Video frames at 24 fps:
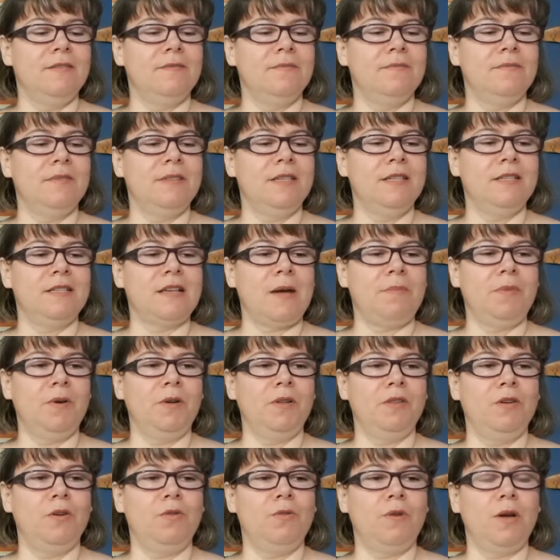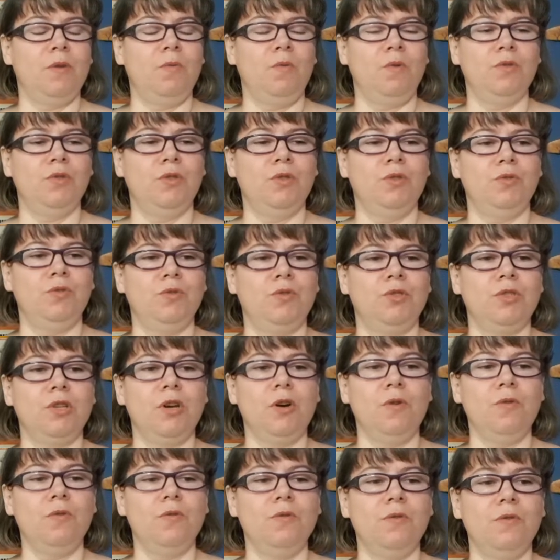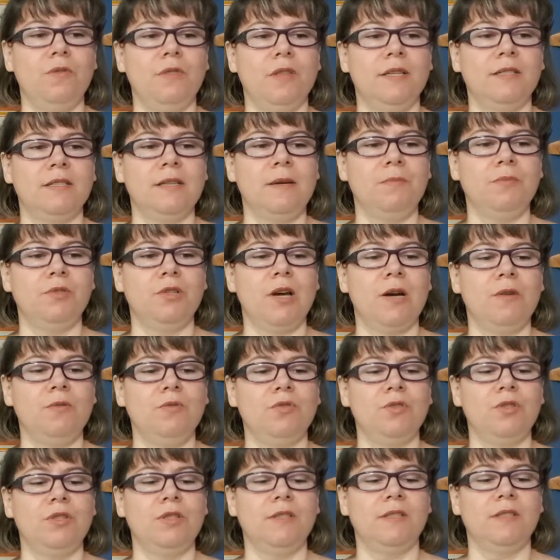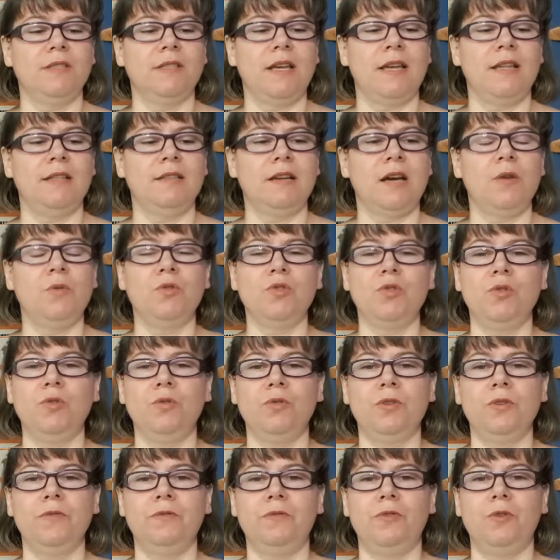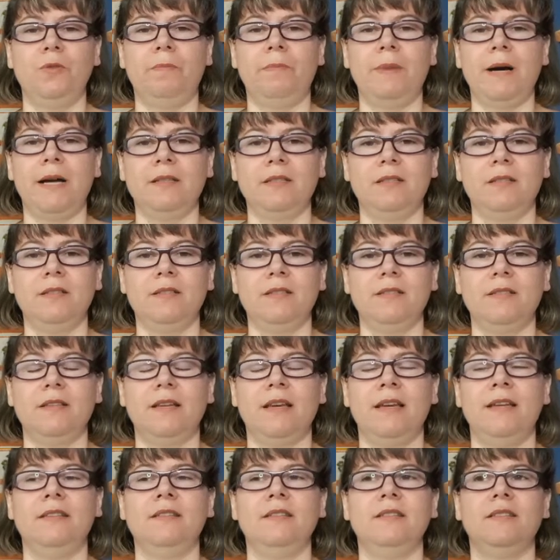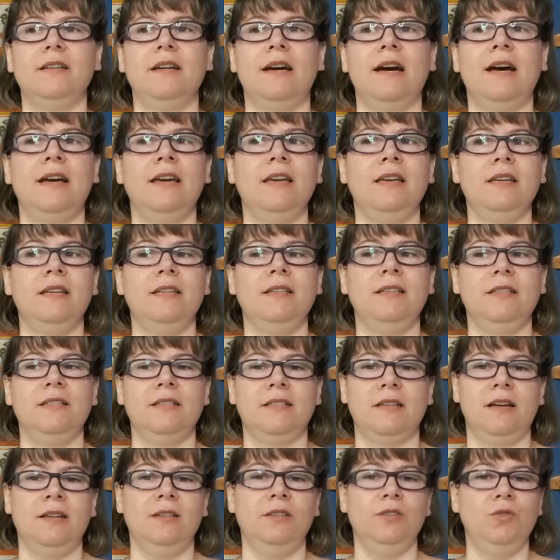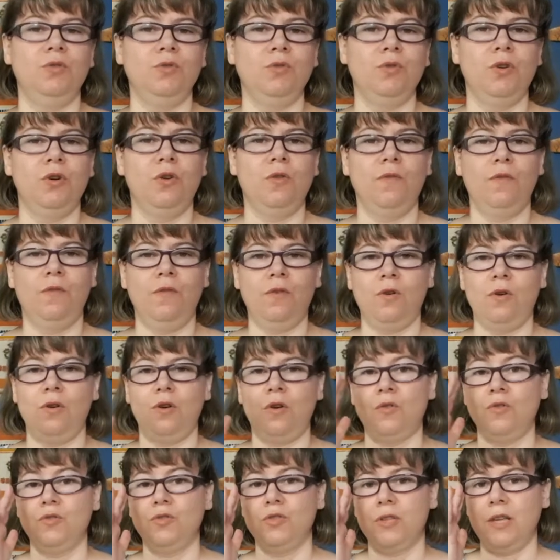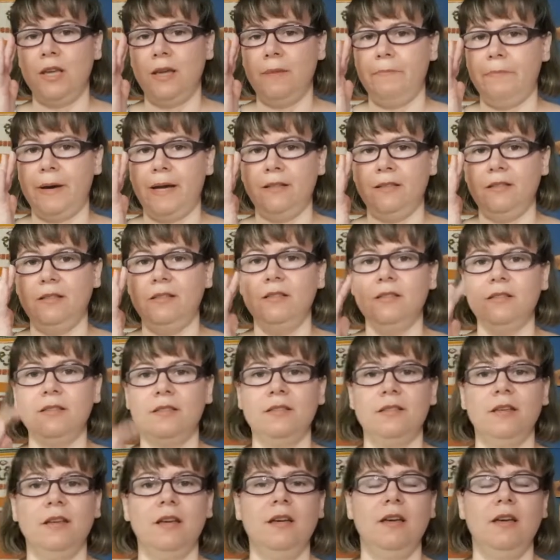this summer though, I wanted to sew some trousers, and I was looking for patterns, and I decided to go for Ose Patterns,